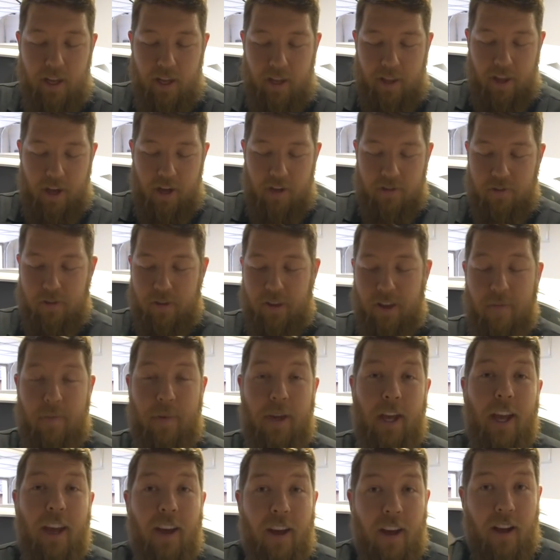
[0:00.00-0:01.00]
They also gave
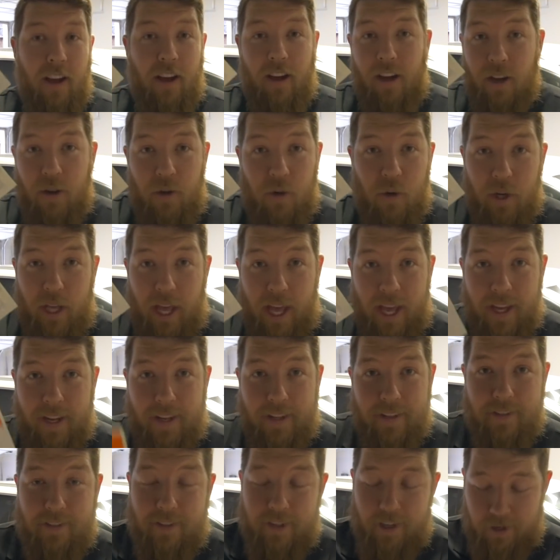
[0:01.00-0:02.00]
me a cool
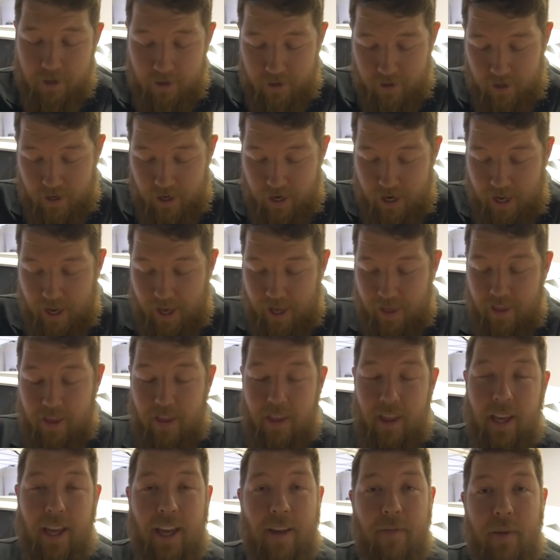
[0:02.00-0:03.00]
K&N sticker, and then
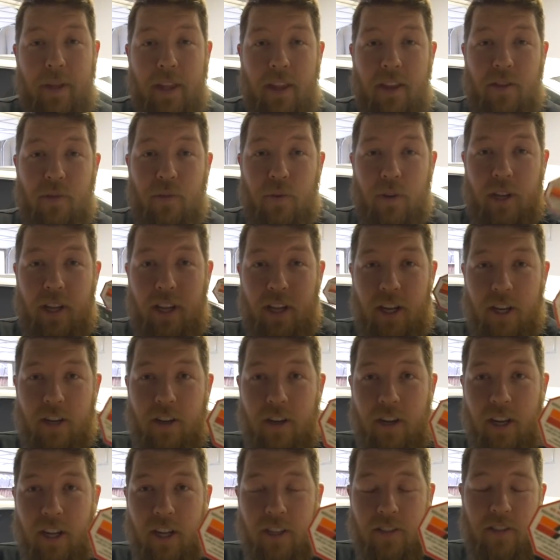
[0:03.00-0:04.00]
they gave me this one
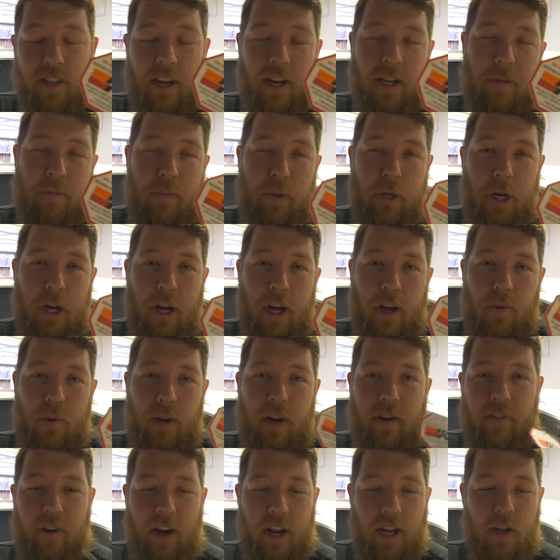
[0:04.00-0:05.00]
here so that I can put on
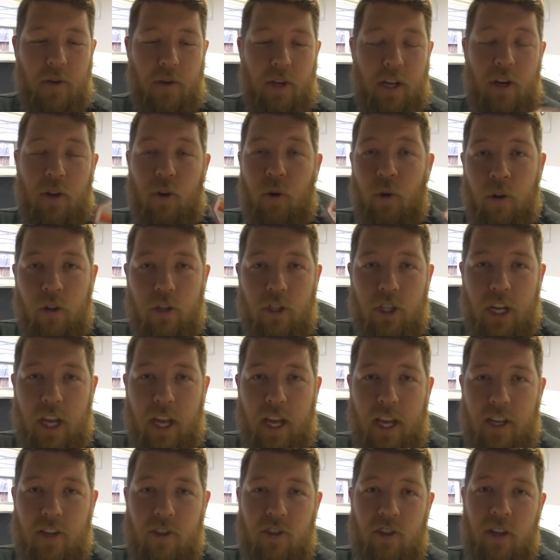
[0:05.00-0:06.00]
whenever I go get an oil
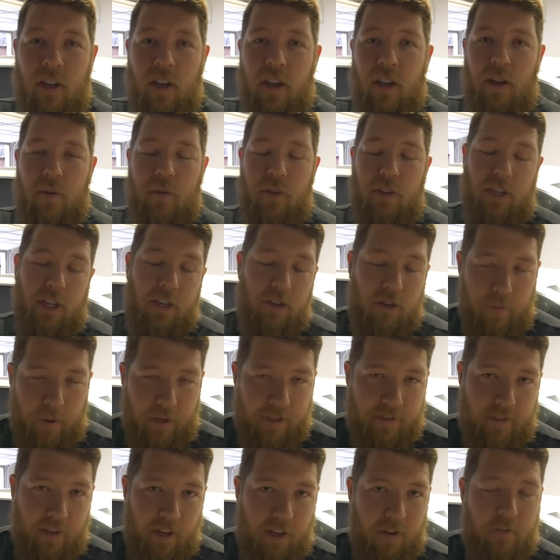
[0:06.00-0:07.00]
change, which I do
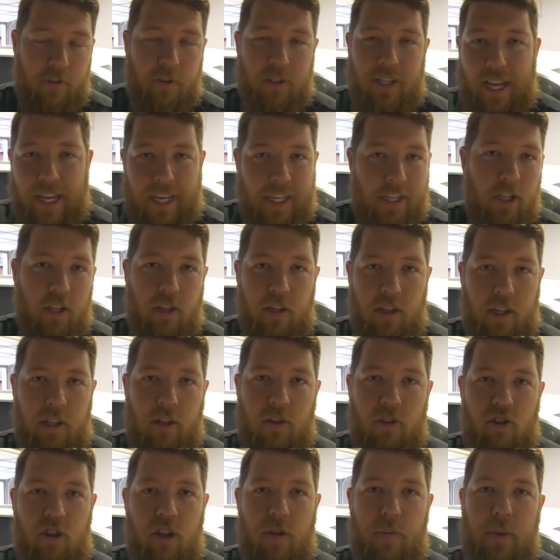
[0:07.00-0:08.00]
myself, or take you to the
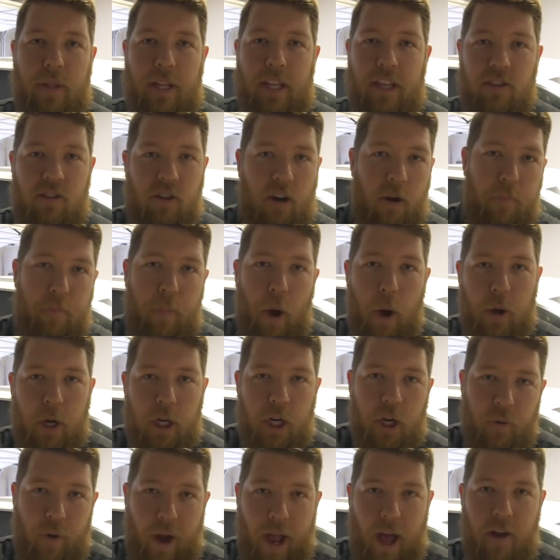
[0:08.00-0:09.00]
dealership and they start poking
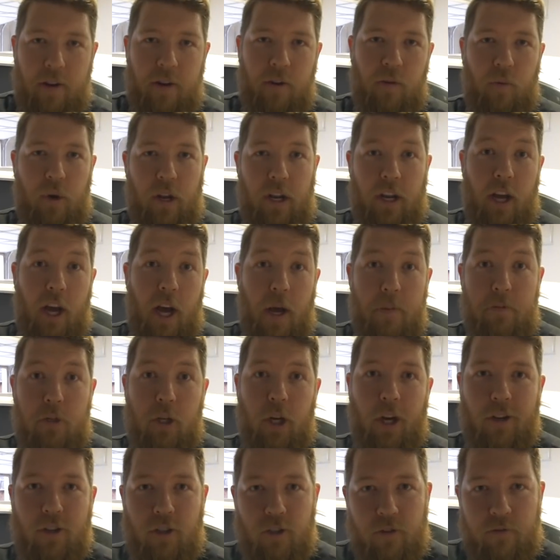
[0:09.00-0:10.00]
around and wanting to
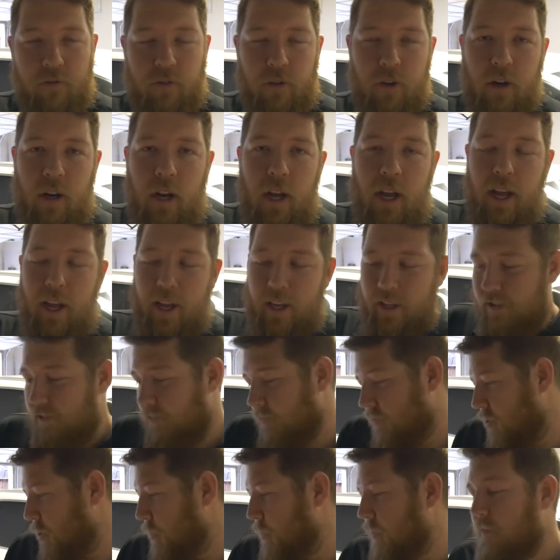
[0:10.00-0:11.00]
upcharge you for
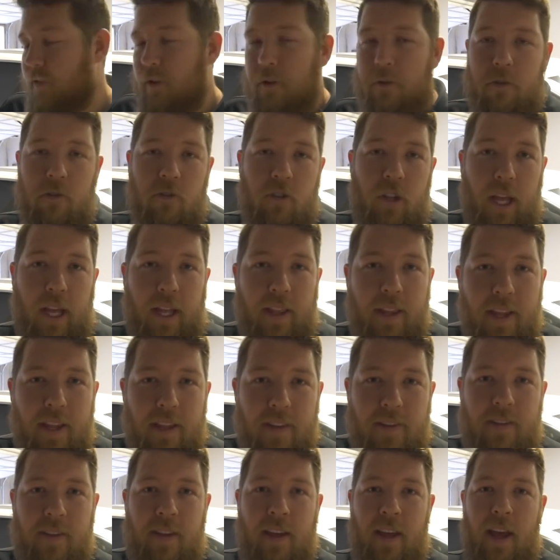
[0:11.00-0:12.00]
stupid filters like
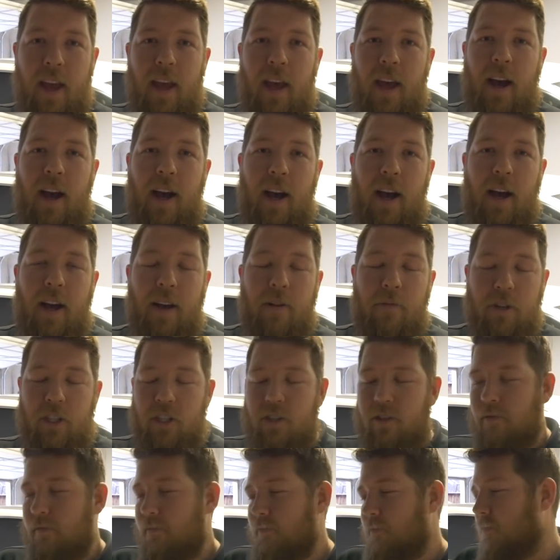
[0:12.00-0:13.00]
this,
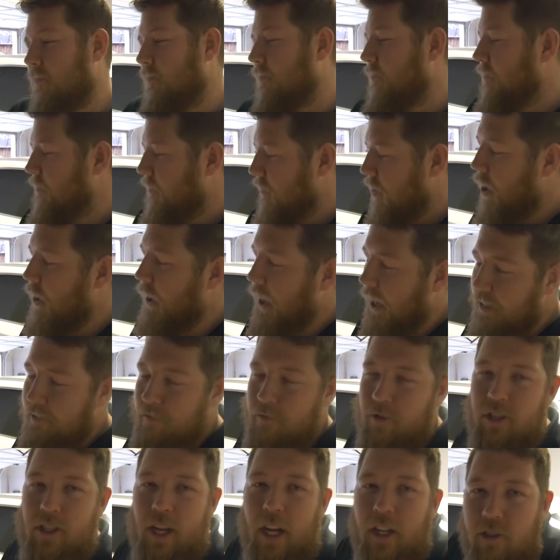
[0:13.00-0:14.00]
which, okay,
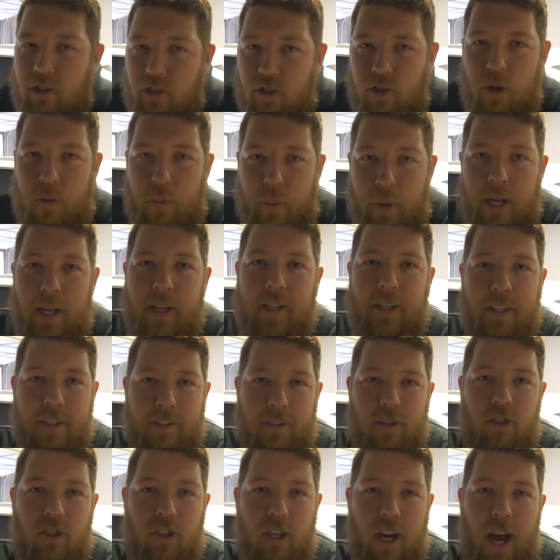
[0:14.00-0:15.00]
it's not stupid, it does
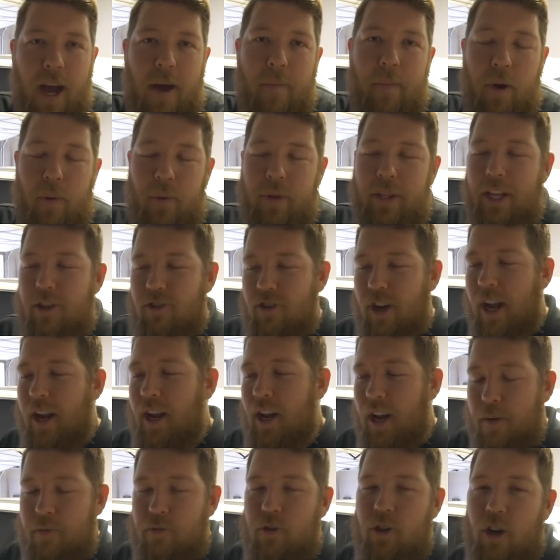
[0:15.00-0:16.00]
its job, but when they try to
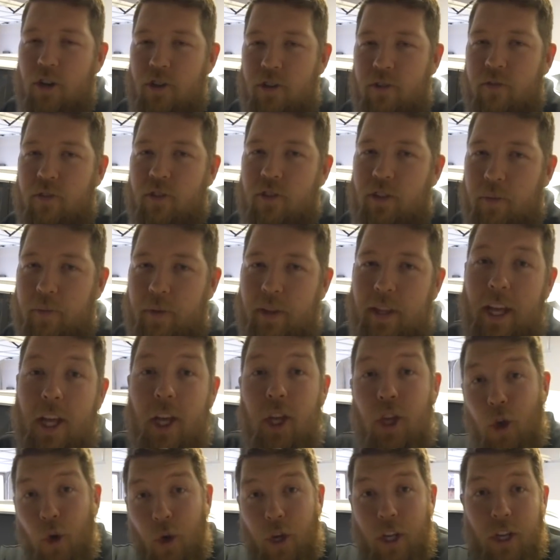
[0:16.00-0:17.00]
upcharge you for something that
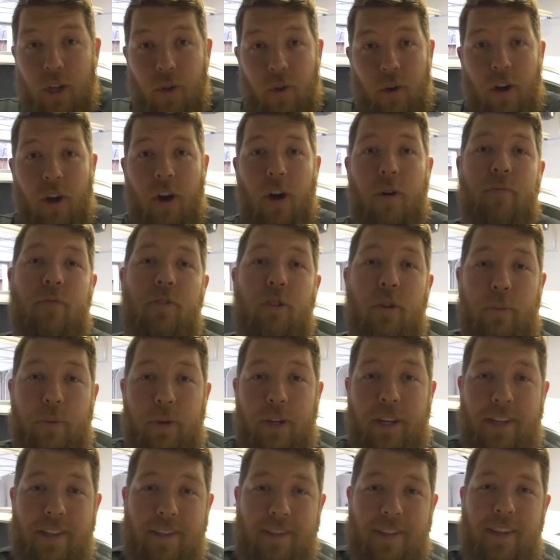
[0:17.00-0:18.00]
you can do at home super
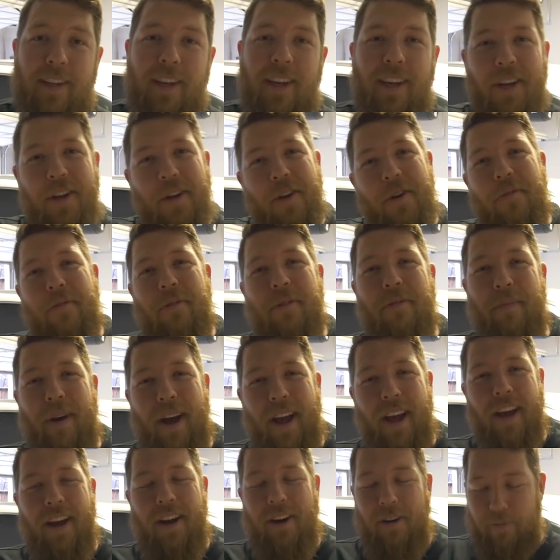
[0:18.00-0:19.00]
easy with
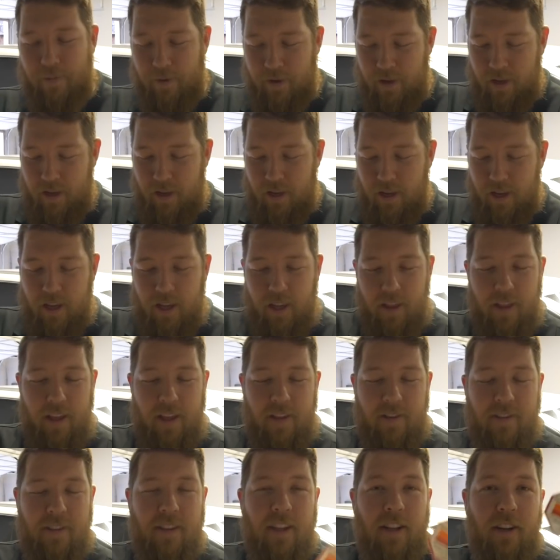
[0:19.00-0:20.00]
my help,
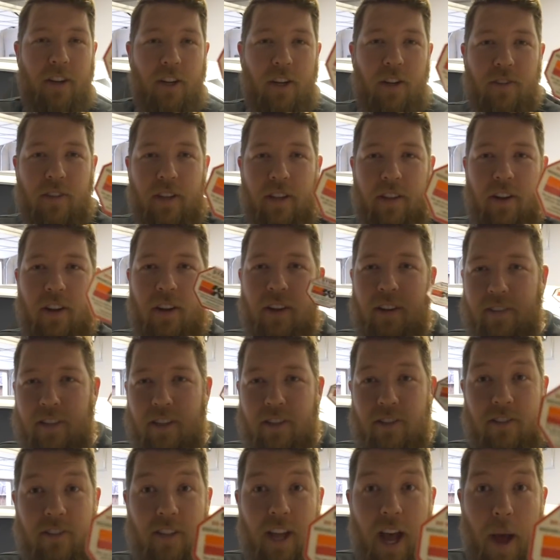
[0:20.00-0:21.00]
this sticker goes on there and it
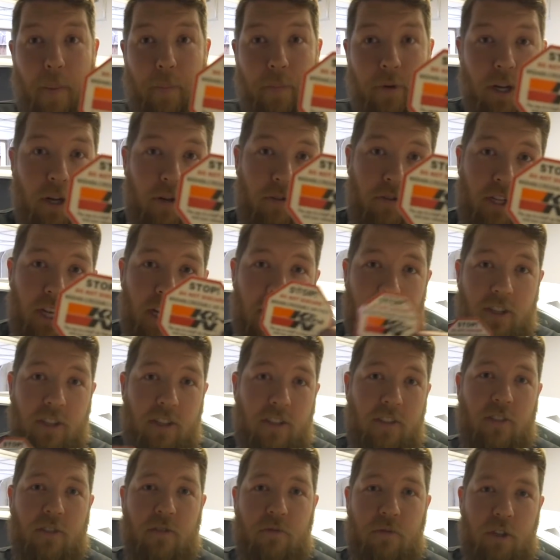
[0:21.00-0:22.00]
says, stop, don't touch,
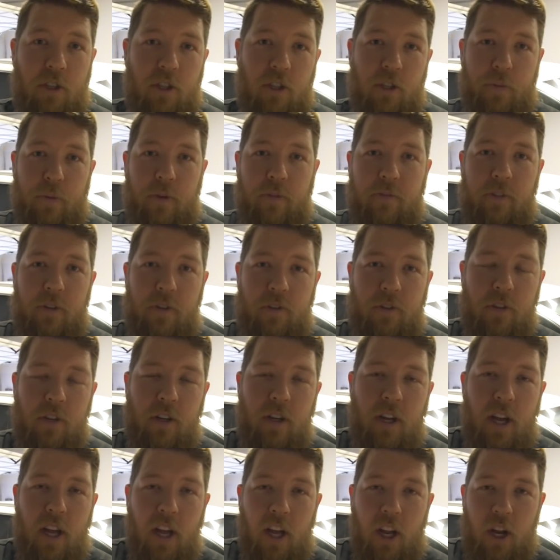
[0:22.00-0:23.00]
this is a reusable
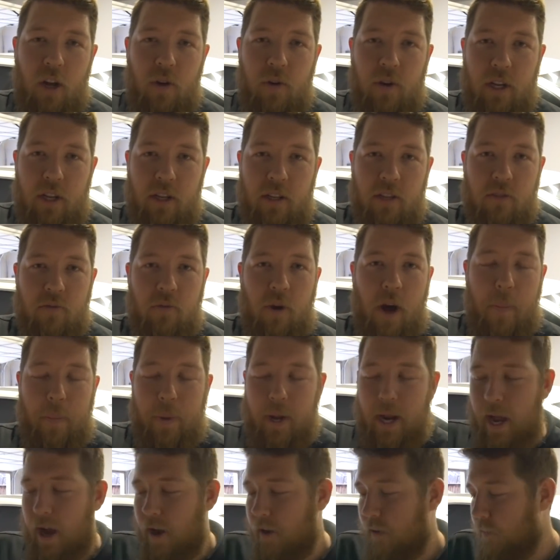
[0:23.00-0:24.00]
filter, no need to swap
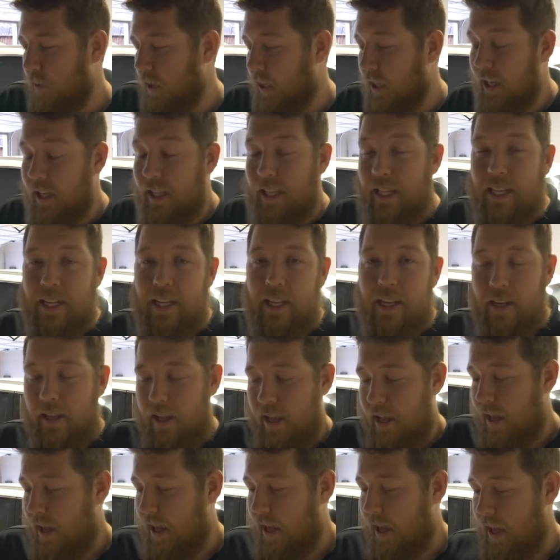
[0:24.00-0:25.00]
it out, we can clean it
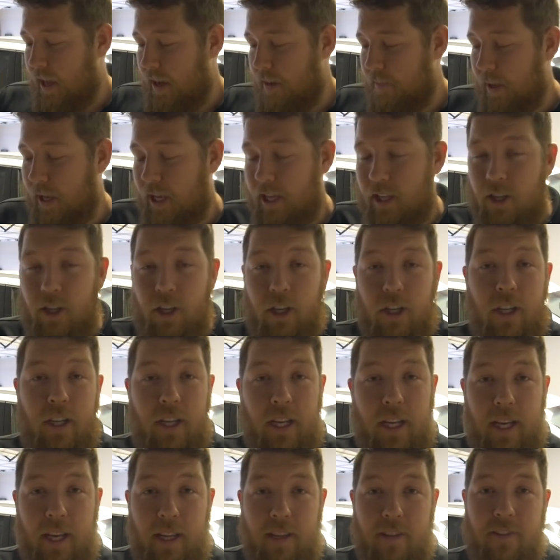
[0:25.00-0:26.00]
and make it look good
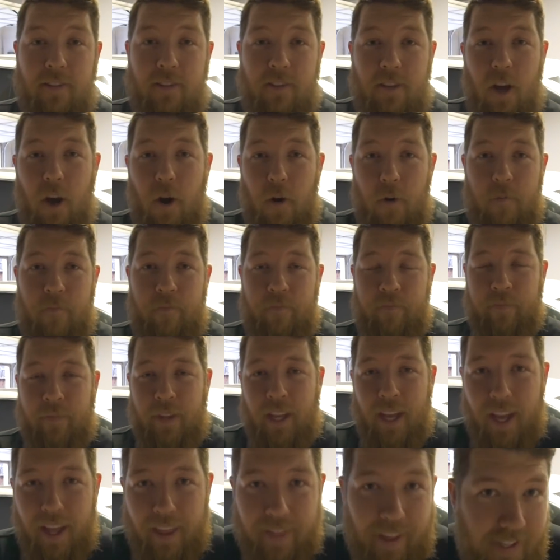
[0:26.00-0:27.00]
again. So,
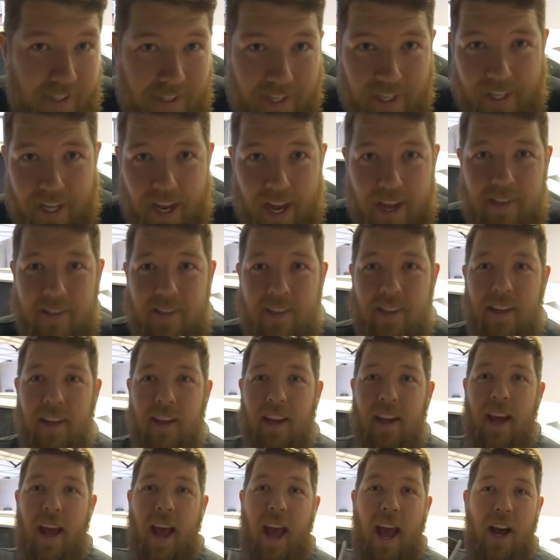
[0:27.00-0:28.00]
that's it guys.
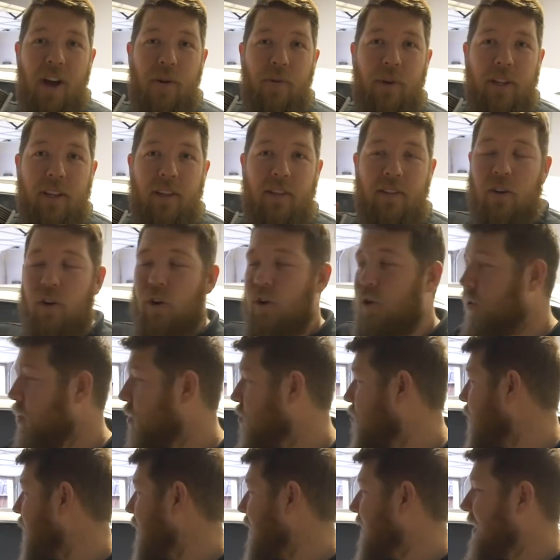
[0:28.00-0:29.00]
Out with this old
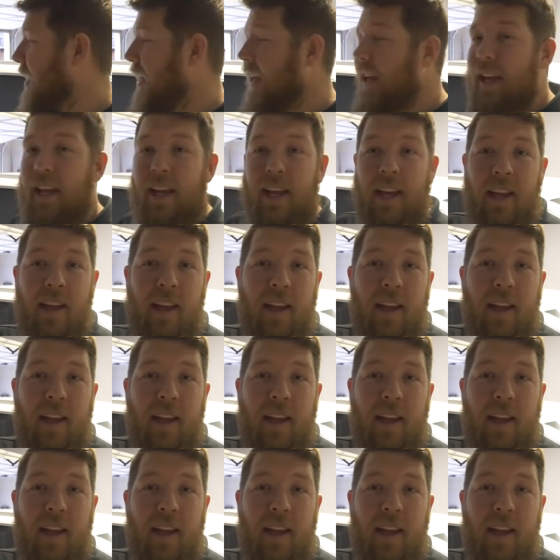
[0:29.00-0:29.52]
crusty